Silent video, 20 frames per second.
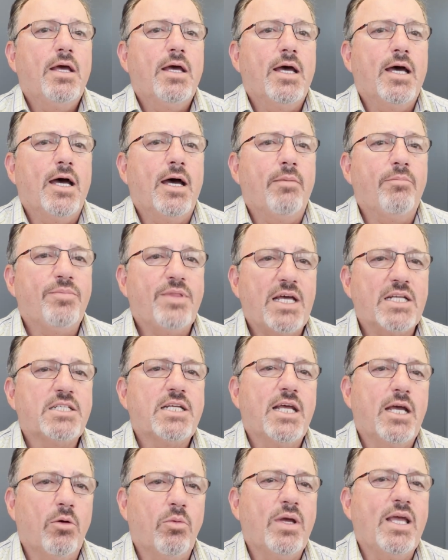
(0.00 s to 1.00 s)
Um, that's
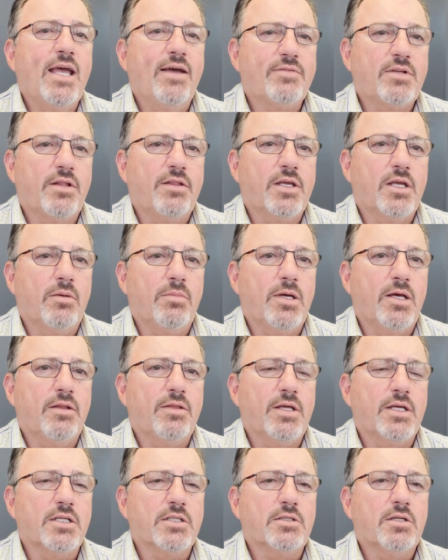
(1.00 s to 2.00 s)
how we have to think about
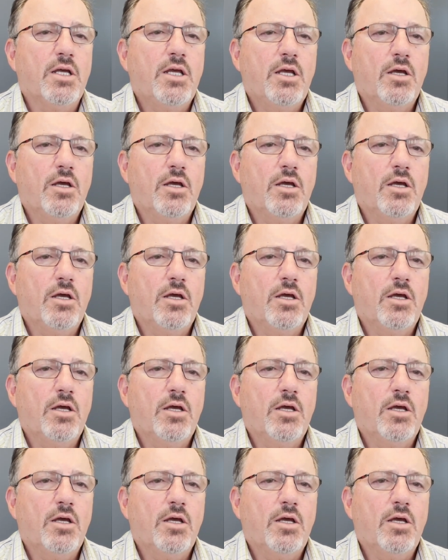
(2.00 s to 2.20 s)
things.